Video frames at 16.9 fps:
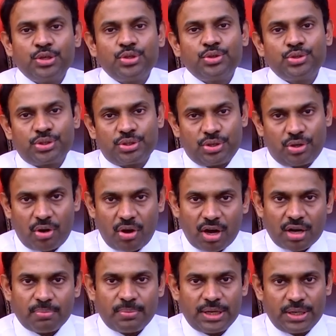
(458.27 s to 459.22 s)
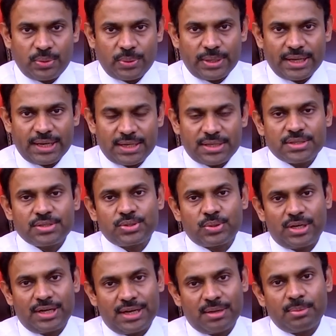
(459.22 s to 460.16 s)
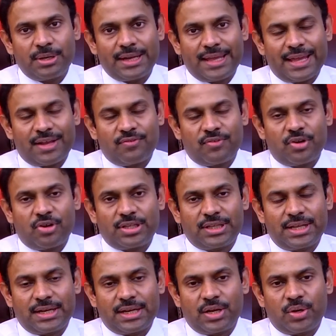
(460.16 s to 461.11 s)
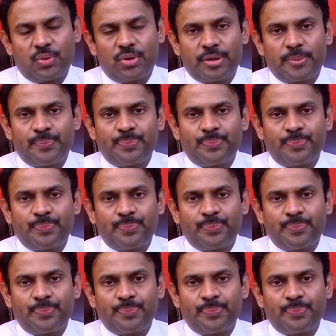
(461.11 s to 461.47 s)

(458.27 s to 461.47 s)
you should not be doing it. So a little bit careful on that count.